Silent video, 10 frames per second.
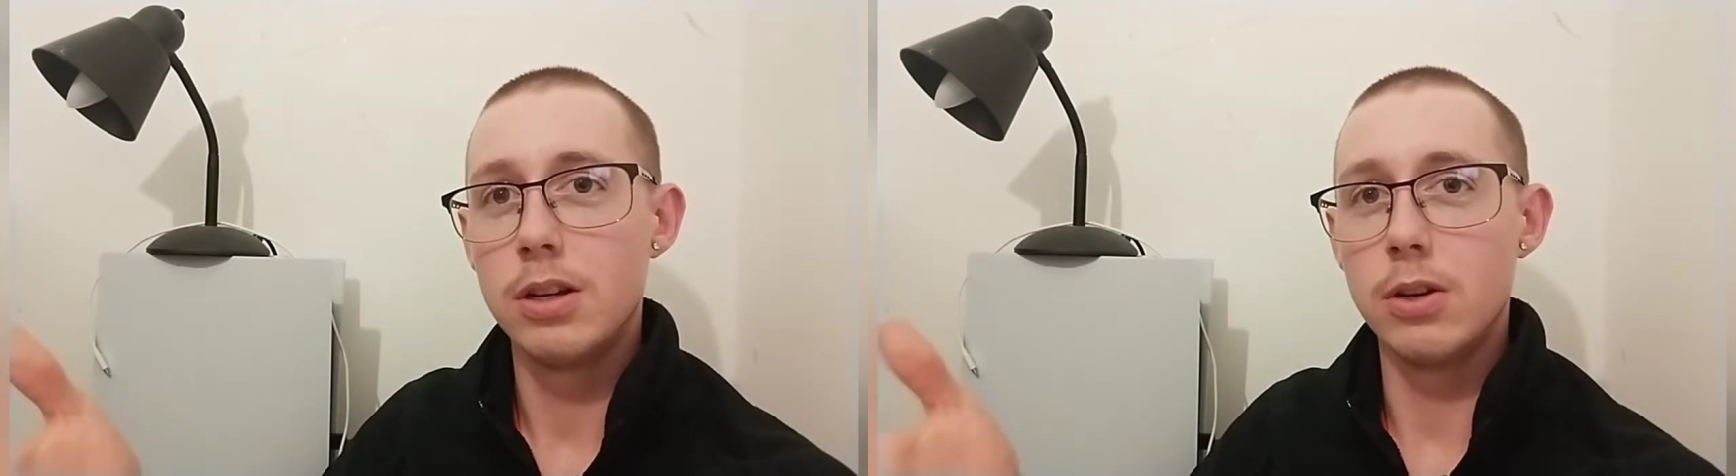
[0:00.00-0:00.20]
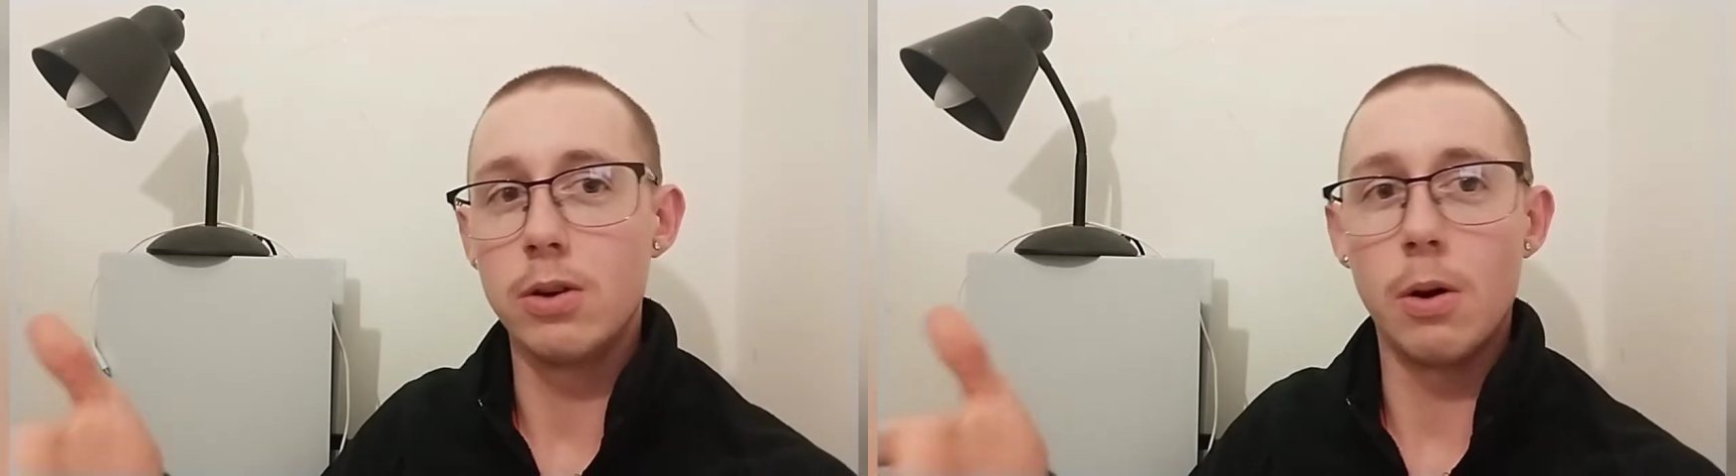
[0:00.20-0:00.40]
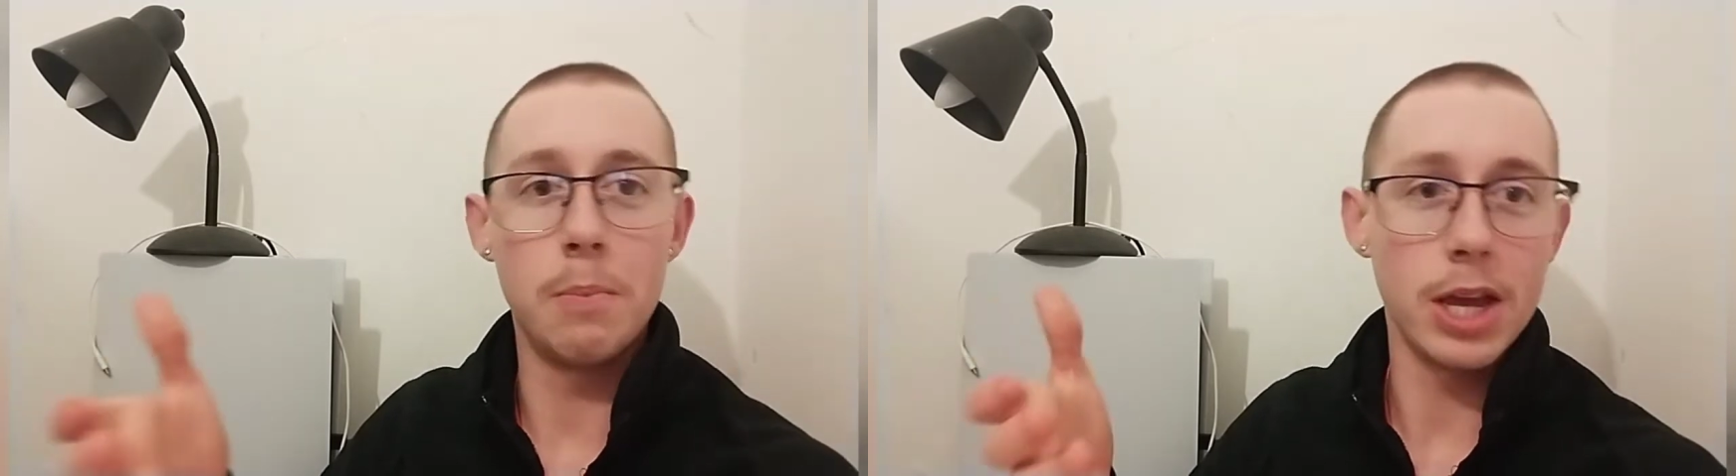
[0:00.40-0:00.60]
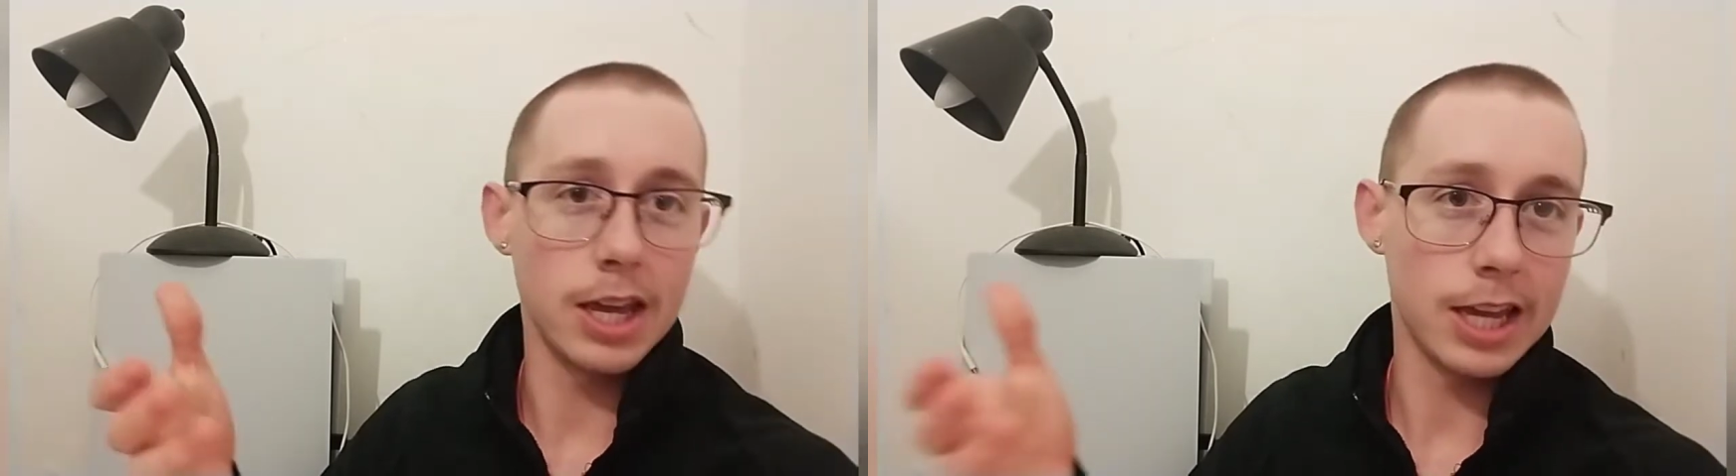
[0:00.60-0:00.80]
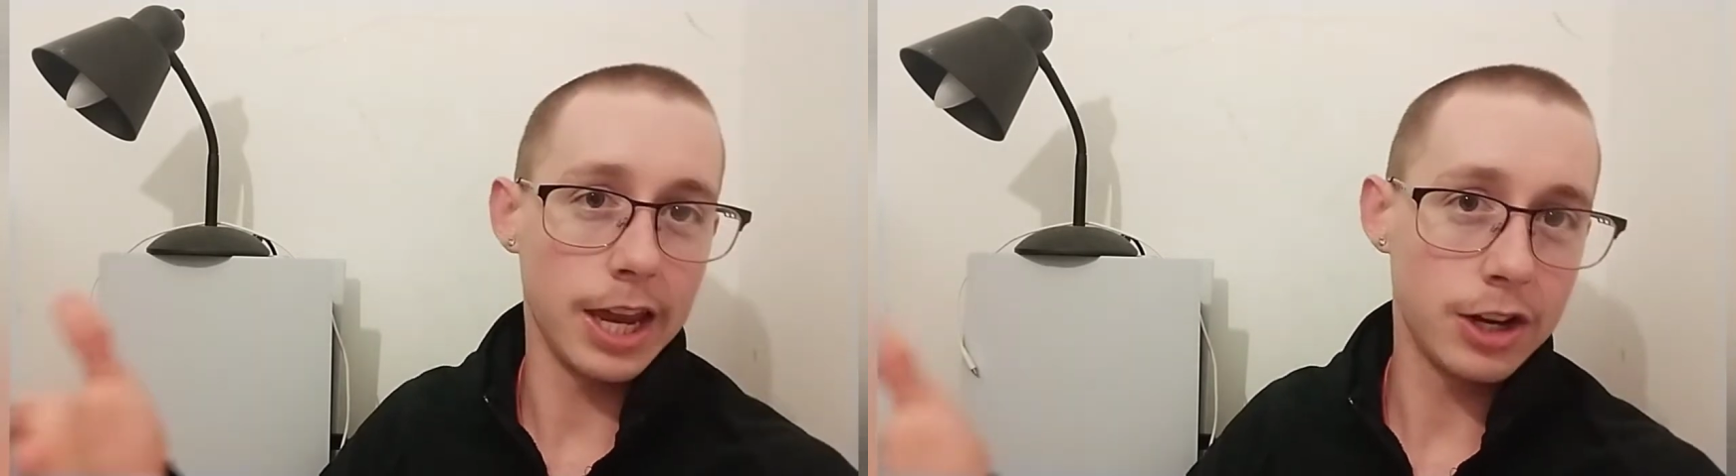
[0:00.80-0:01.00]
You've got
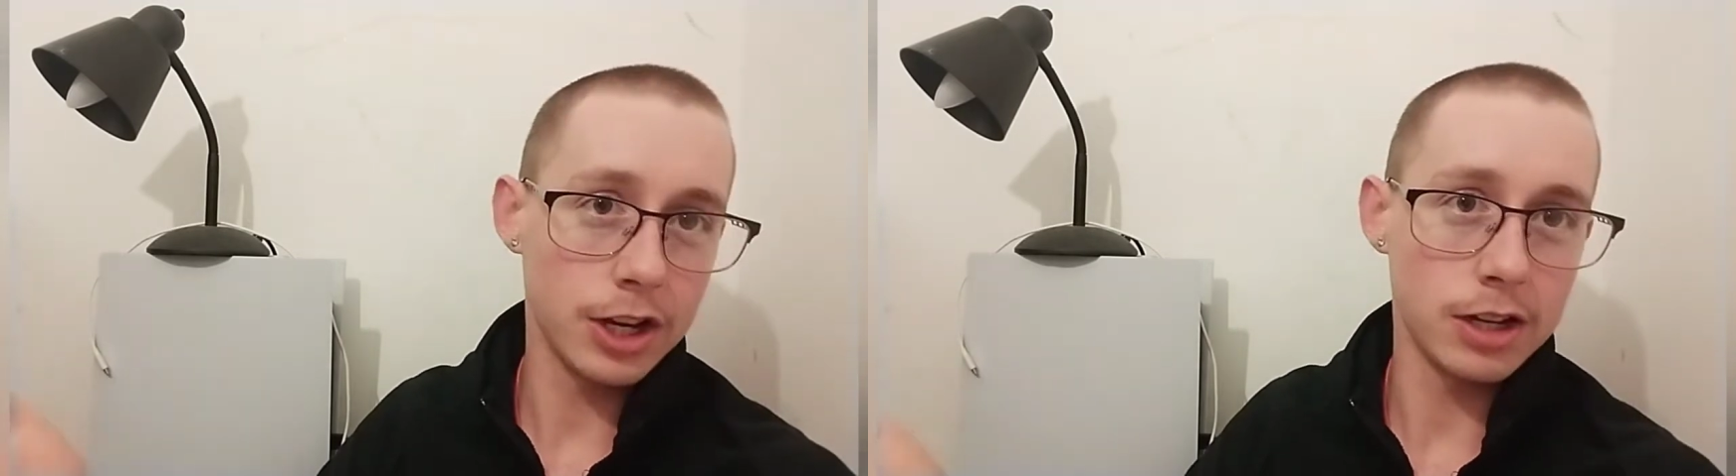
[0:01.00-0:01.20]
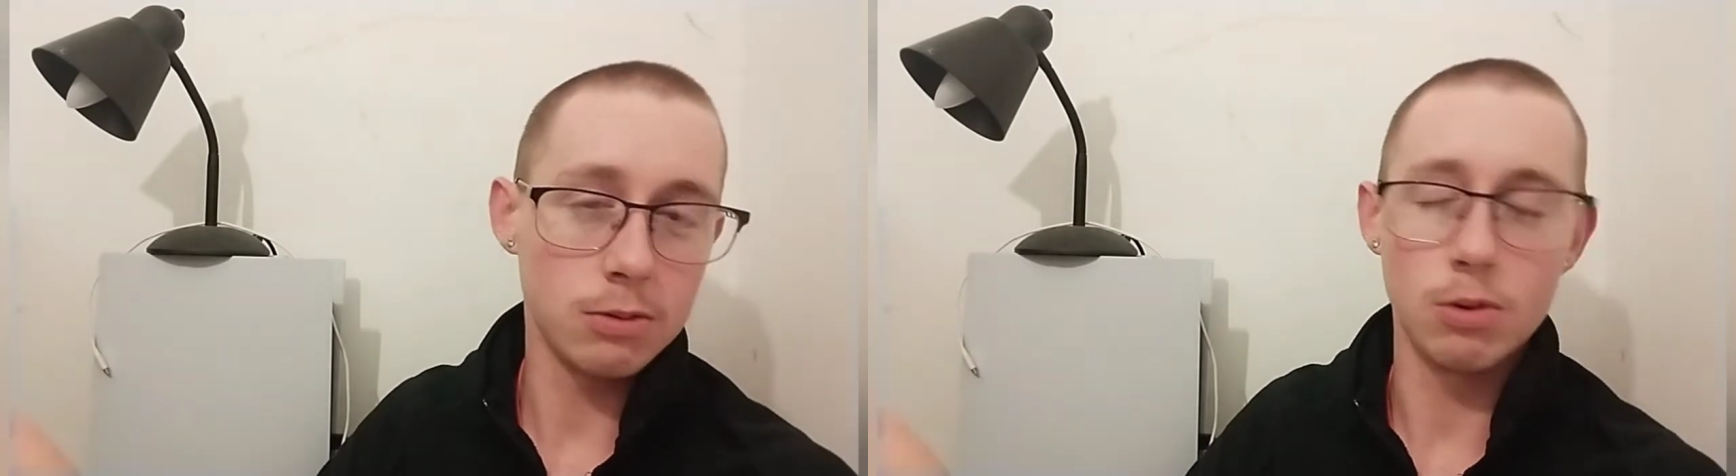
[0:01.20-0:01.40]
bigger kitchen.